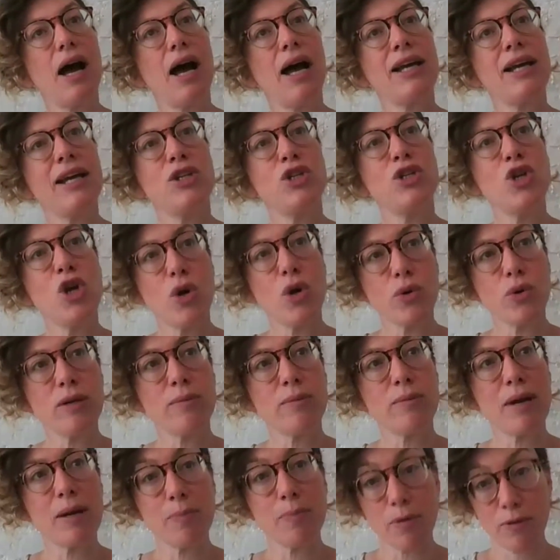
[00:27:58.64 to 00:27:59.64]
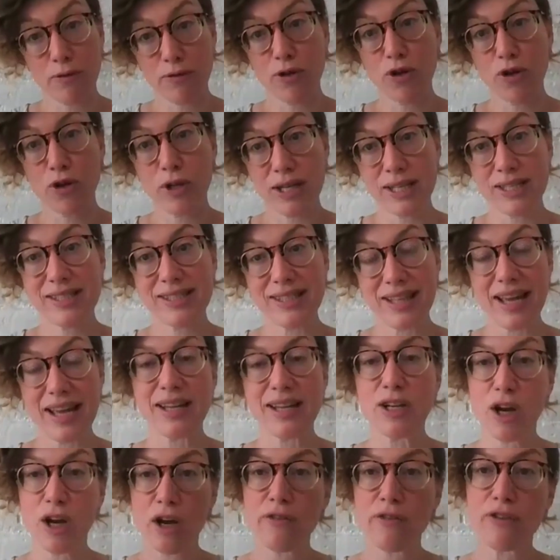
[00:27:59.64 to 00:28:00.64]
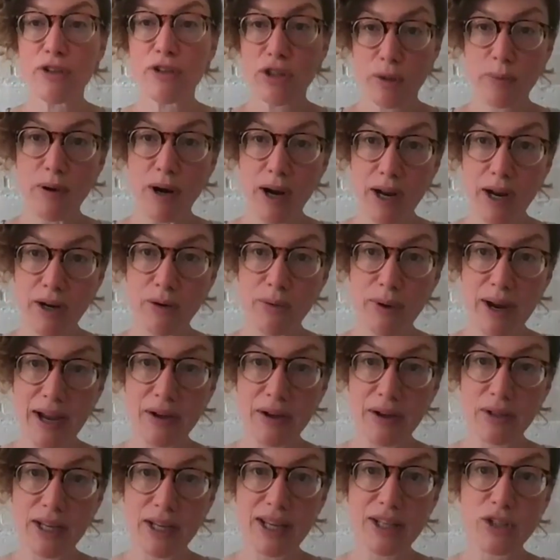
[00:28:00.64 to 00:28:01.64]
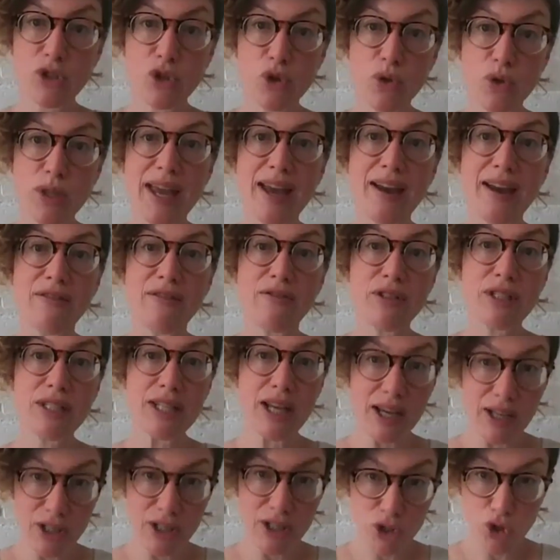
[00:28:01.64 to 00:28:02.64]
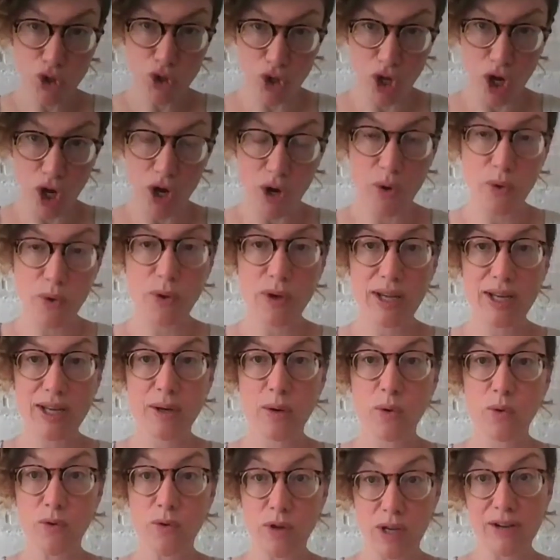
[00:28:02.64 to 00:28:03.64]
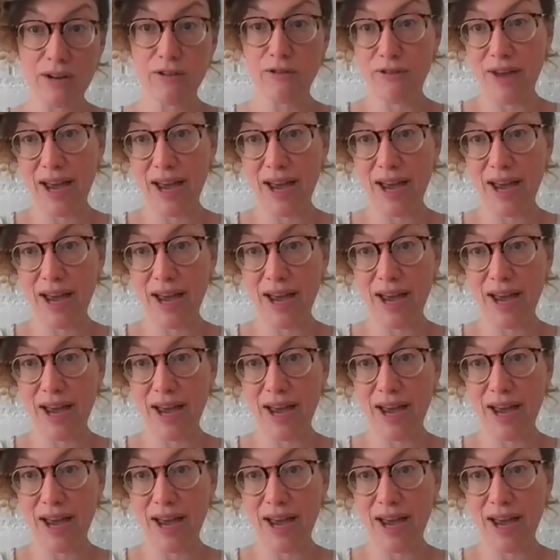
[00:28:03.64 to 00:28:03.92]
I know that my preferred has signed off on the prior round. And so they have done so in a